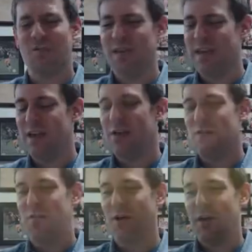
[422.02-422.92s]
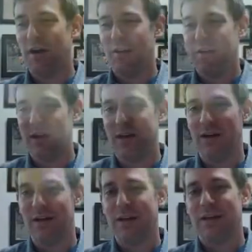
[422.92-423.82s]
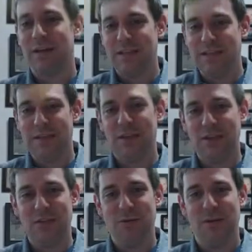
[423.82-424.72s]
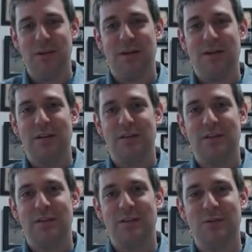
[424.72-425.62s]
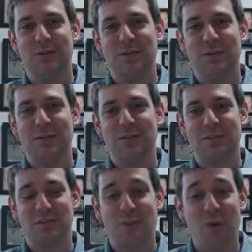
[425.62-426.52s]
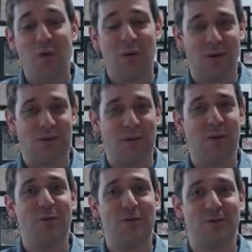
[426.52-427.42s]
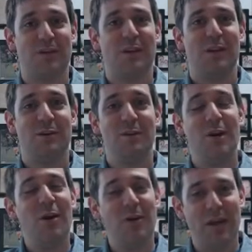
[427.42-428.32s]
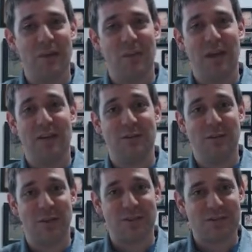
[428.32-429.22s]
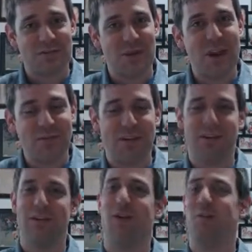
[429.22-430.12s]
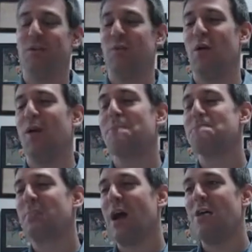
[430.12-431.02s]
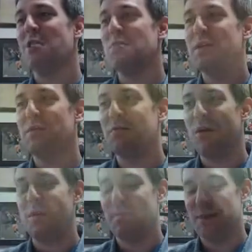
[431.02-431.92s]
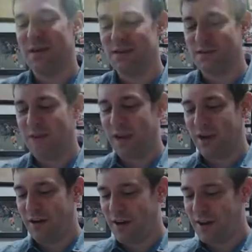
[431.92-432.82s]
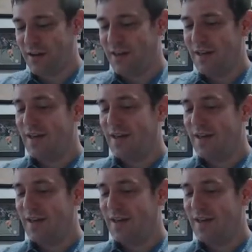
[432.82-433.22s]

can we, through our area, continue to support those who know Him and who are striving to know Him more? How can we, through our ministry area,